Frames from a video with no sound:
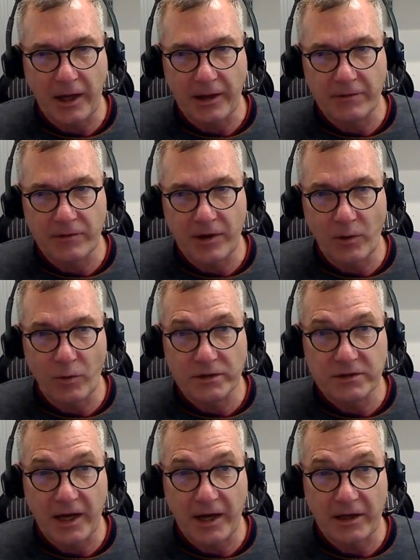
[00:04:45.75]
and there
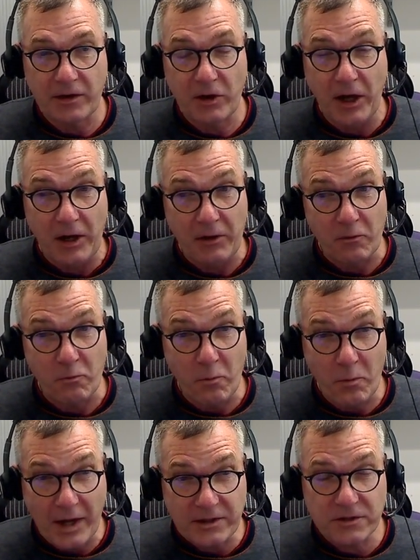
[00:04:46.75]
was a
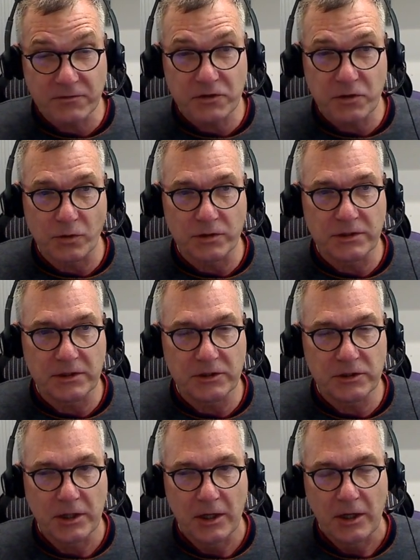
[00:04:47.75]
massive
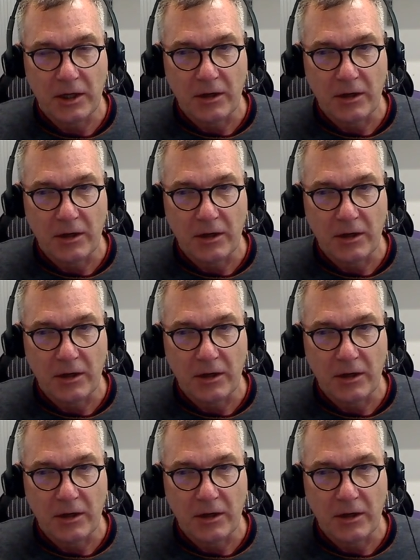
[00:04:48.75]
shortage